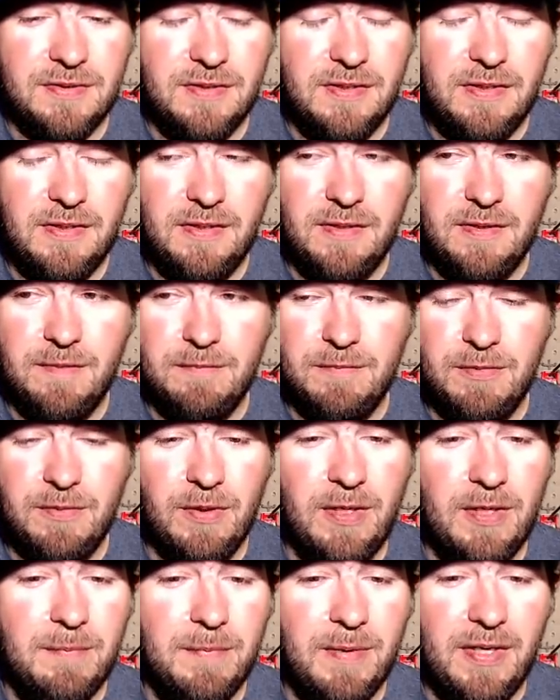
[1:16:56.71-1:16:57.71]

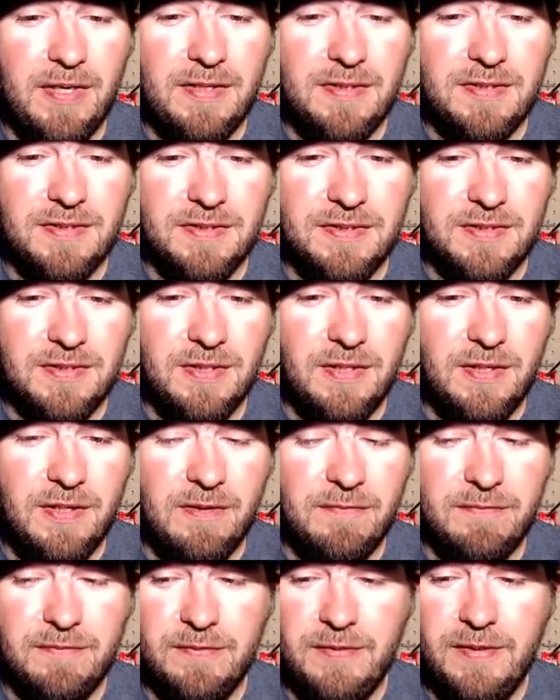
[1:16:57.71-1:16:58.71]
crankbaits and
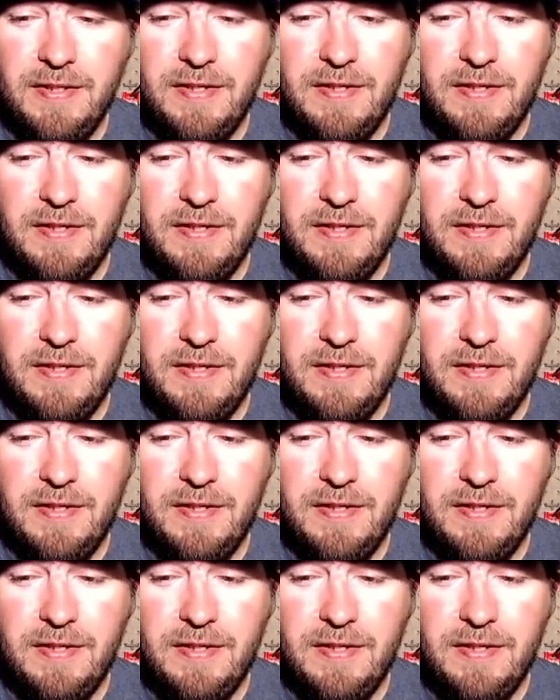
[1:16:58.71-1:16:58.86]
stuff.